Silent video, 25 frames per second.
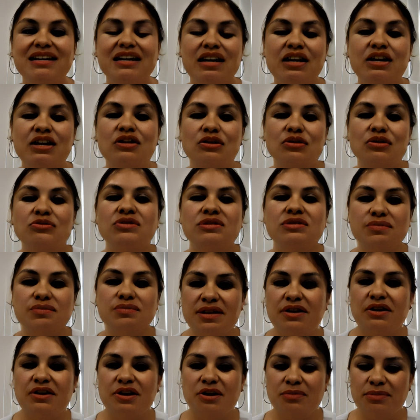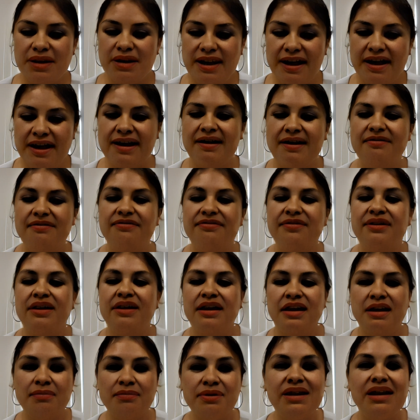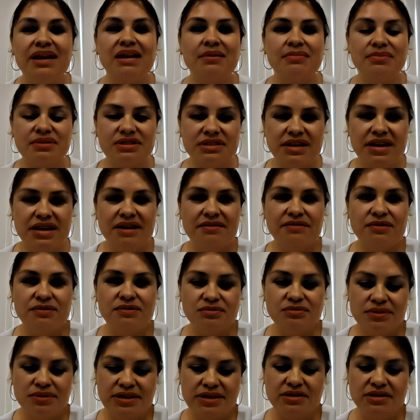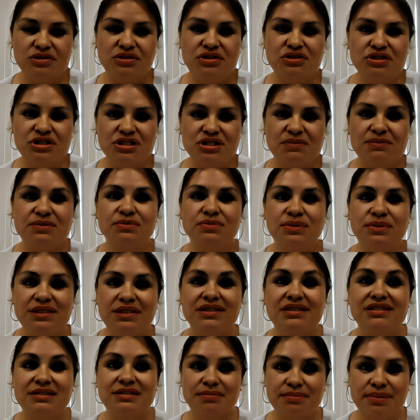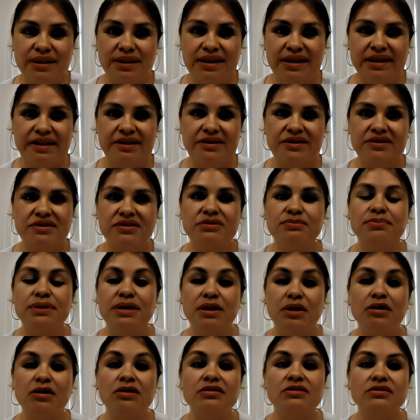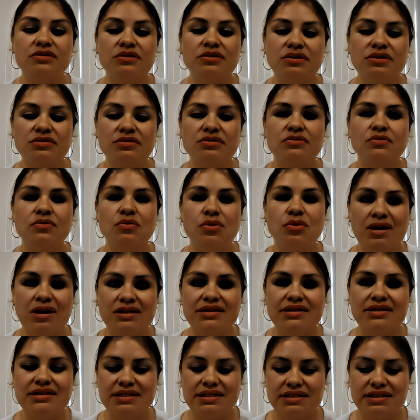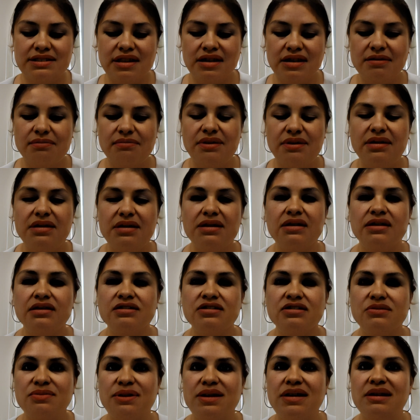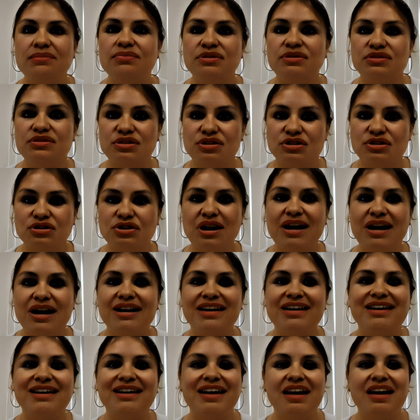can you speak on our behalf and be able to have those relationships with the suppliers, but also use one system to be able to track